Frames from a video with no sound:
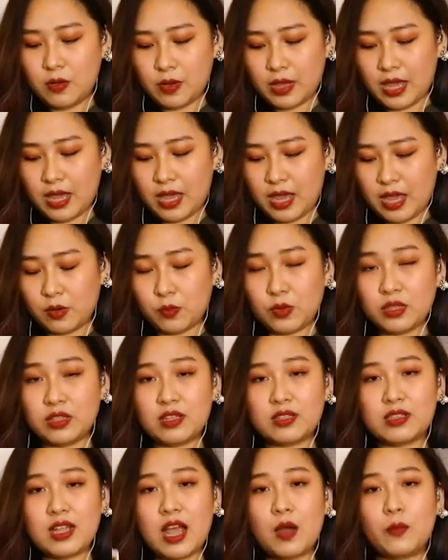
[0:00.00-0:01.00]
Okay, and with
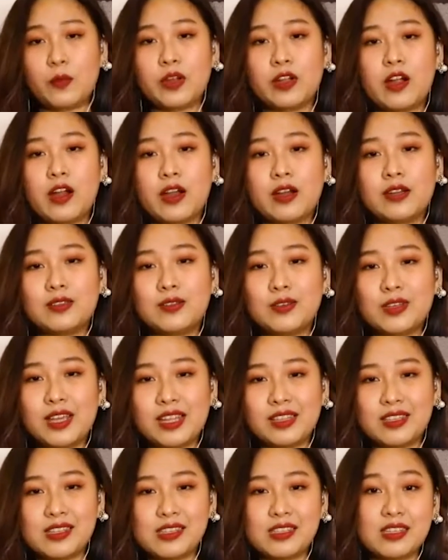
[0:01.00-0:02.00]
the Tower card,
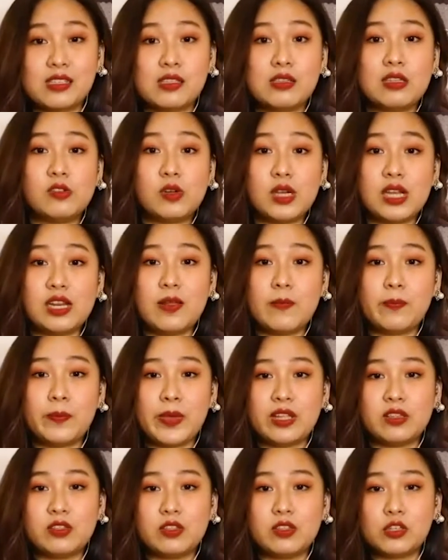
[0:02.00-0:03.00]
okay, this is really
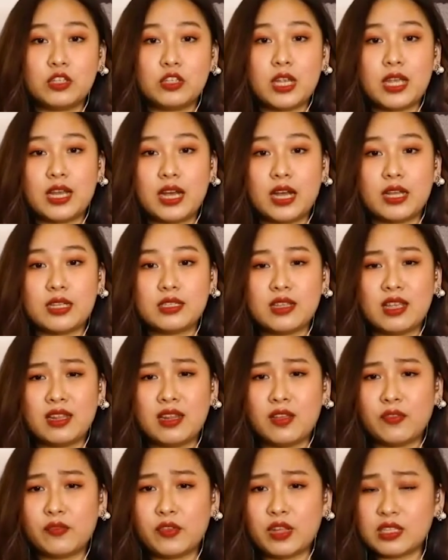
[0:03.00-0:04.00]
meant to shake us. And
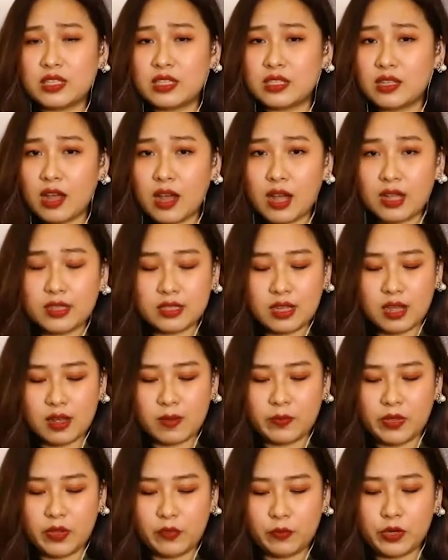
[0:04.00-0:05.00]
if it's not,
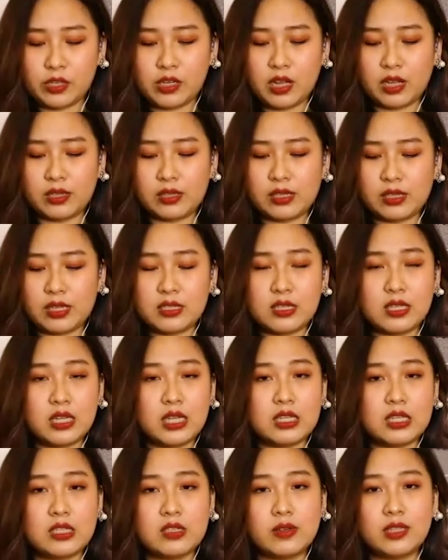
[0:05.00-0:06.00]
if we're not
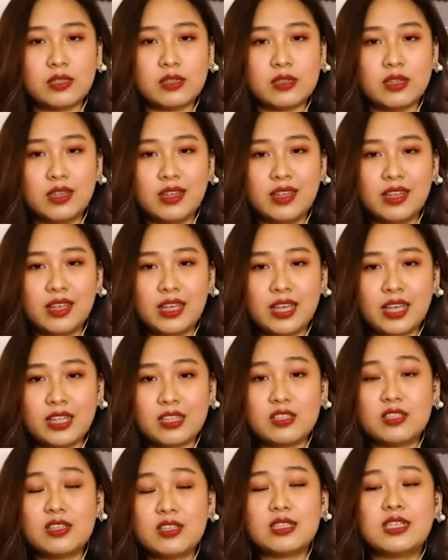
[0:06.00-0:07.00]
listening to it,
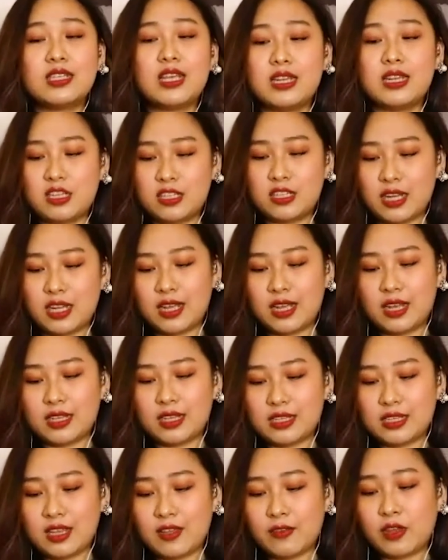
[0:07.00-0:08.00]
it's just gonna shake us
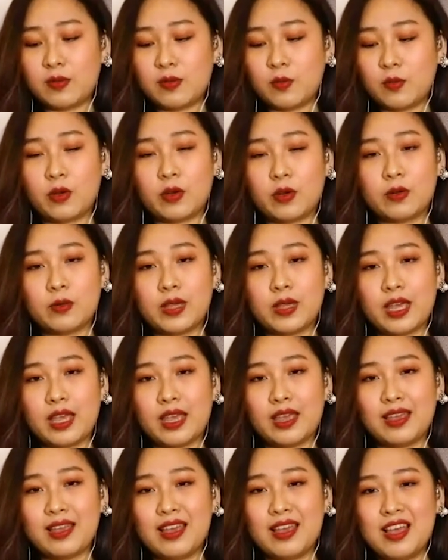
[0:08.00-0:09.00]
even more.
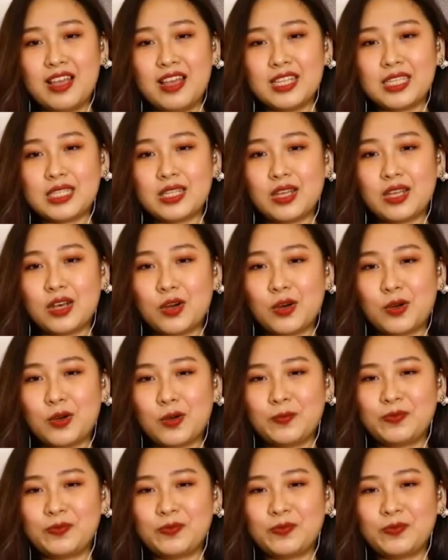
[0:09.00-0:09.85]
Okay, so